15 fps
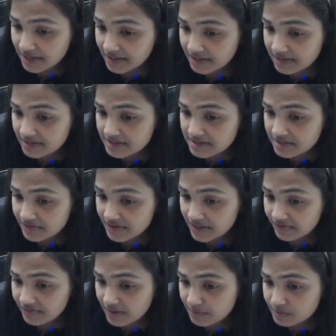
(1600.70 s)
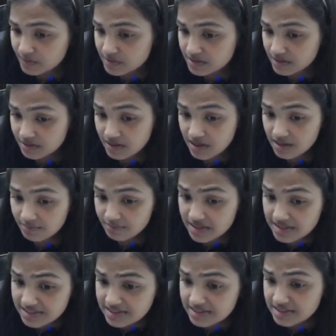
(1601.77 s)
is 75%,
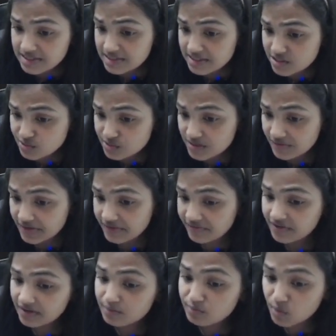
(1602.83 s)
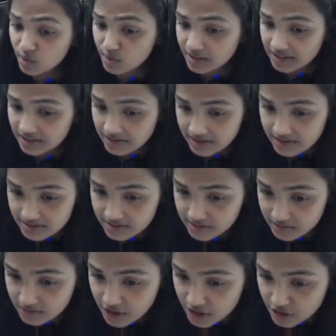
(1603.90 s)
means 66 to 75 more increased,
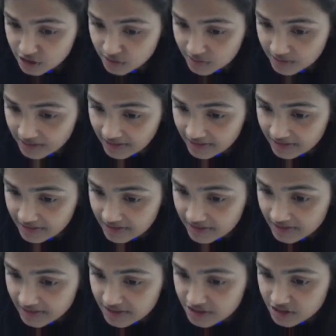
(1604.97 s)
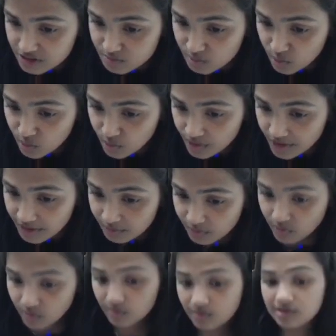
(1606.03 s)
so the length increases more and
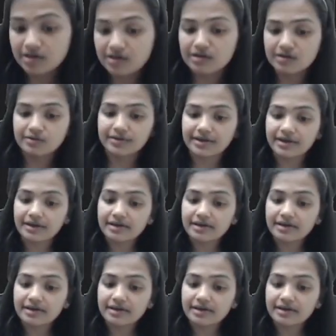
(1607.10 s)
more. Okay,